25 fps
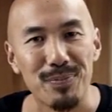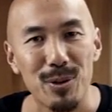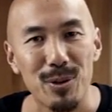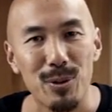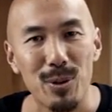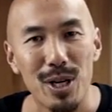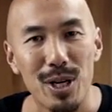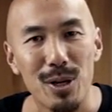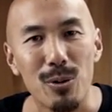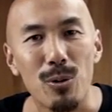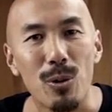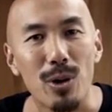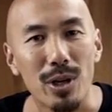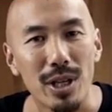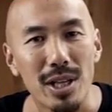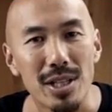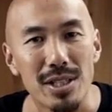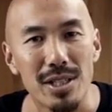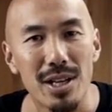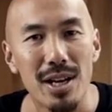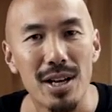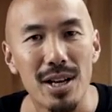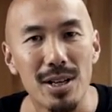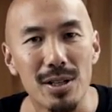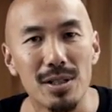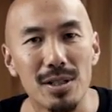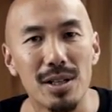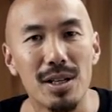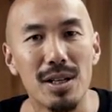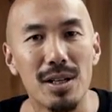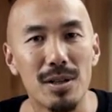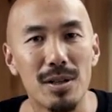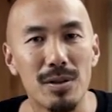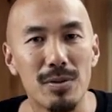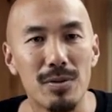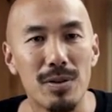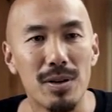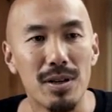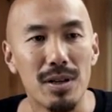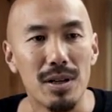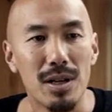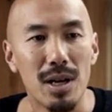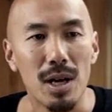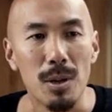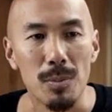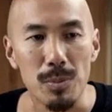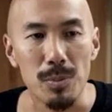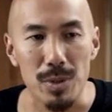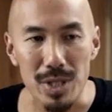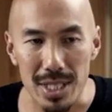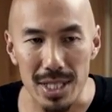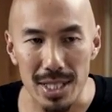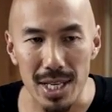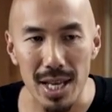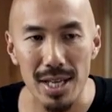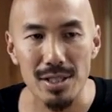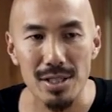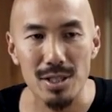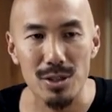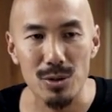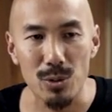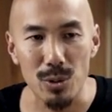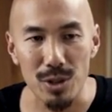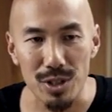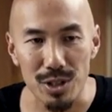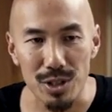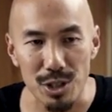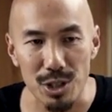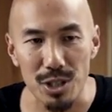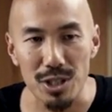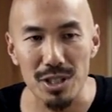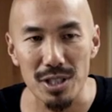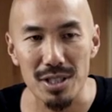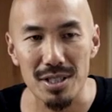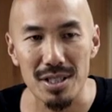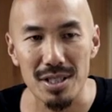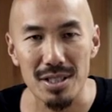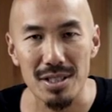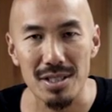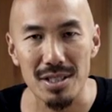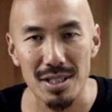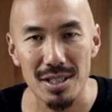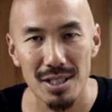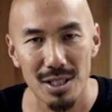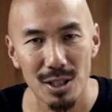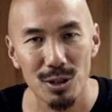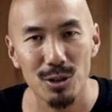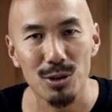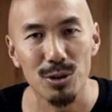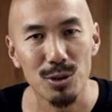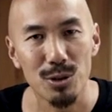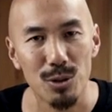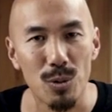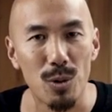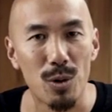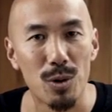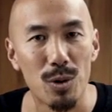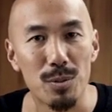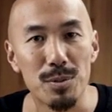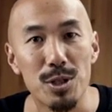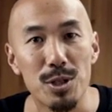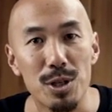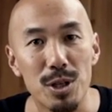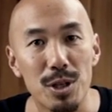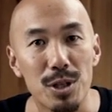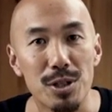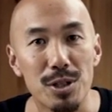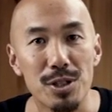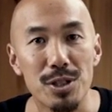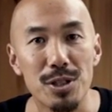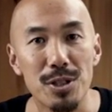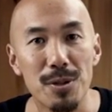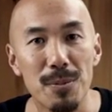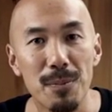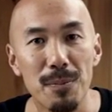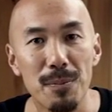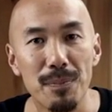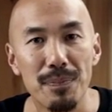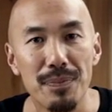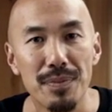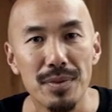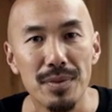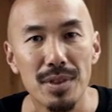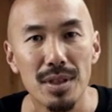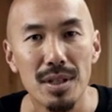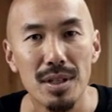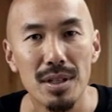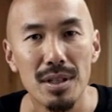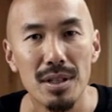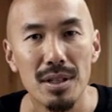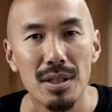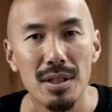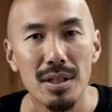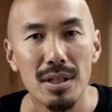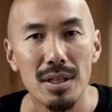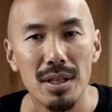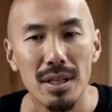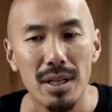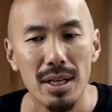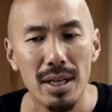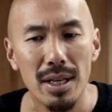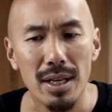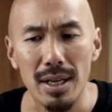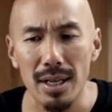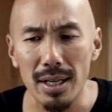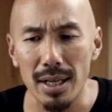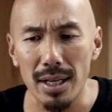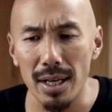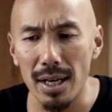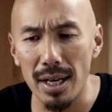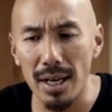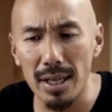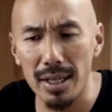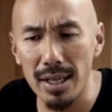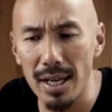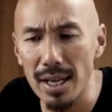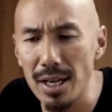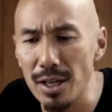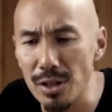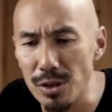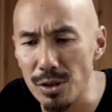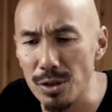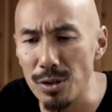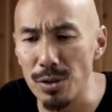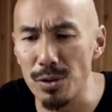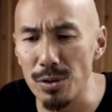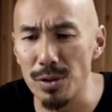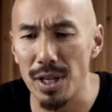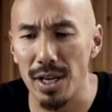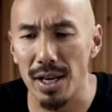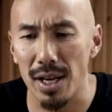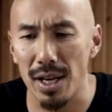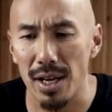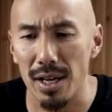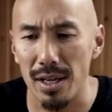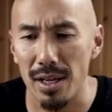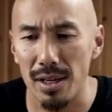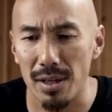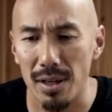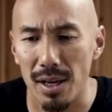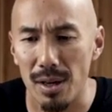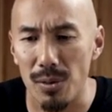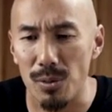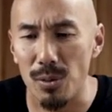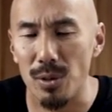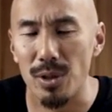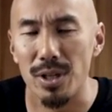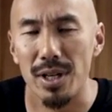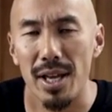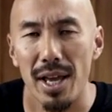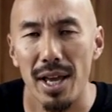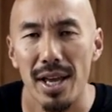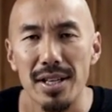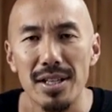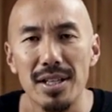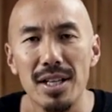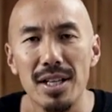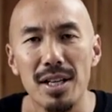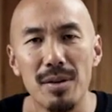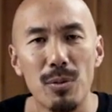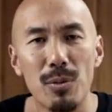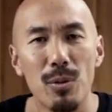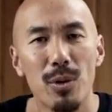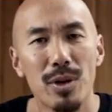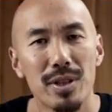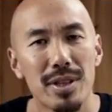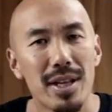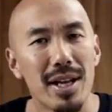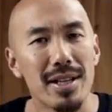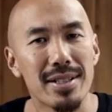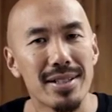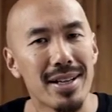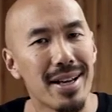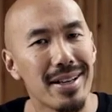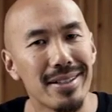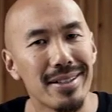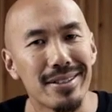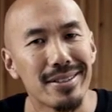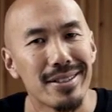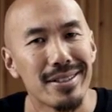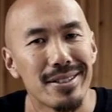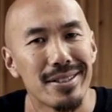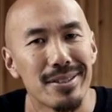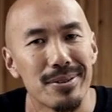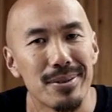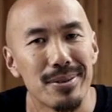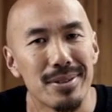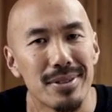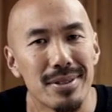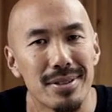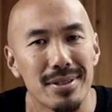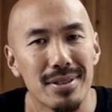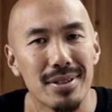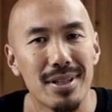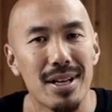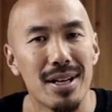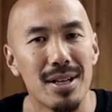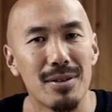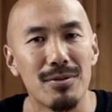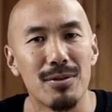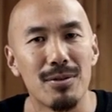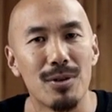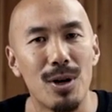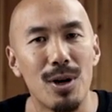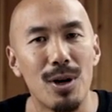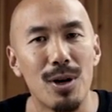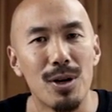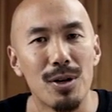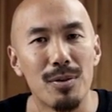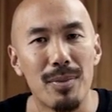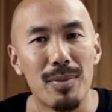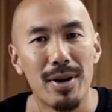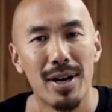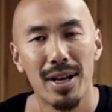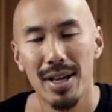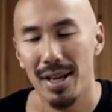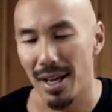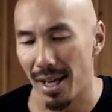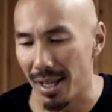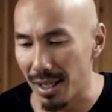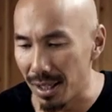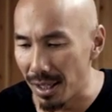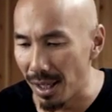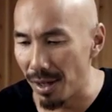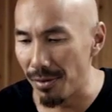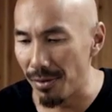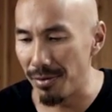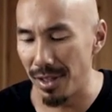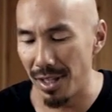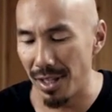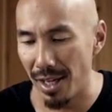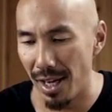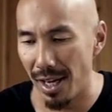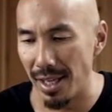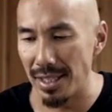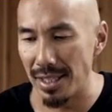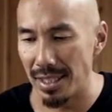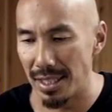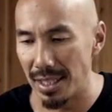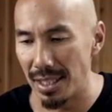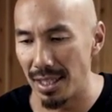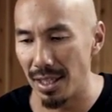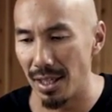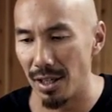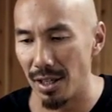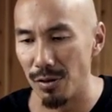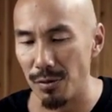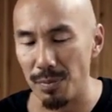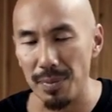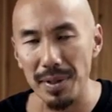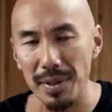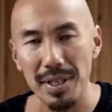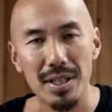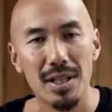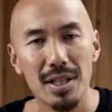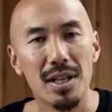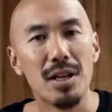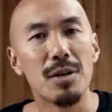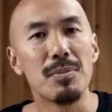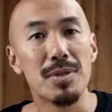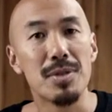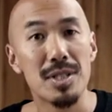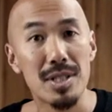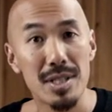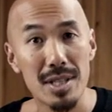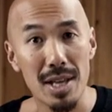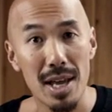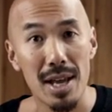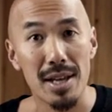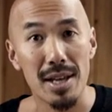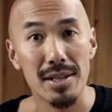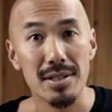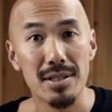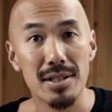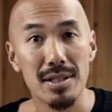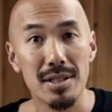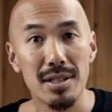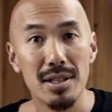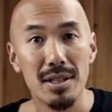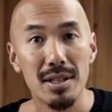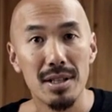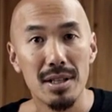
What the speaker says: We had a working title of Obsessed with Jesus in a Lukewarm Church. And I kind of knew that I wouldn't end up with that title because it was kind of long, but I love the idea of being obsessed.